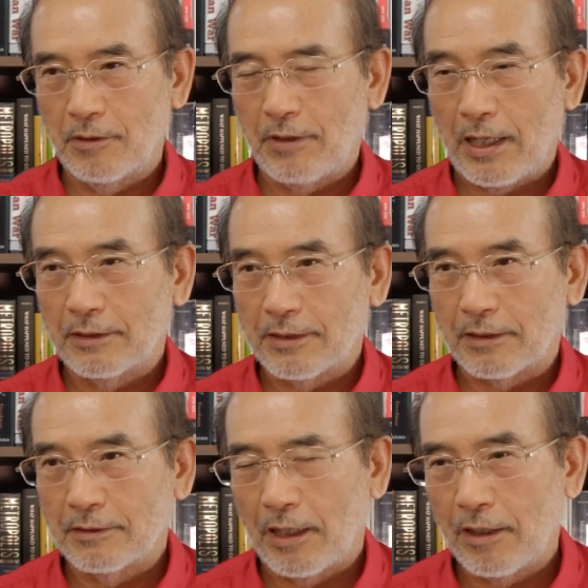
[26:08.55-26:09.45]
of high
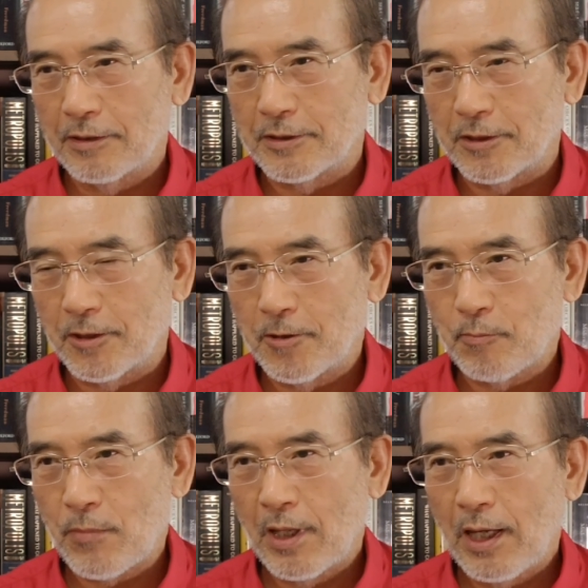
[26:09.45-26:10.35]
technology,
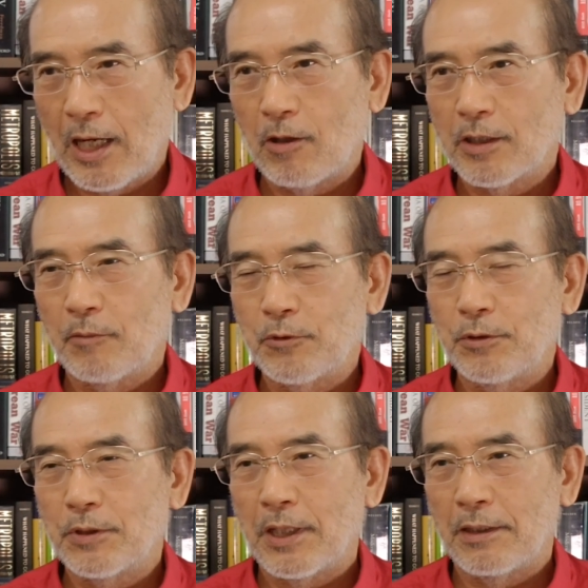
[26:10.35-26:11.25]
how come
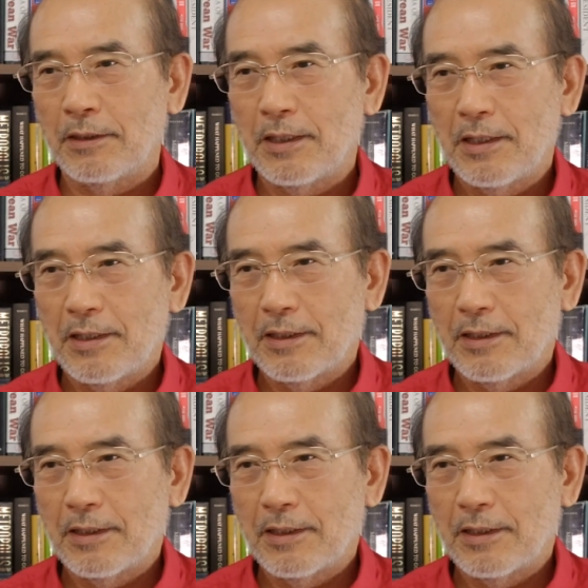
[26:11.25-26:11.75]
you can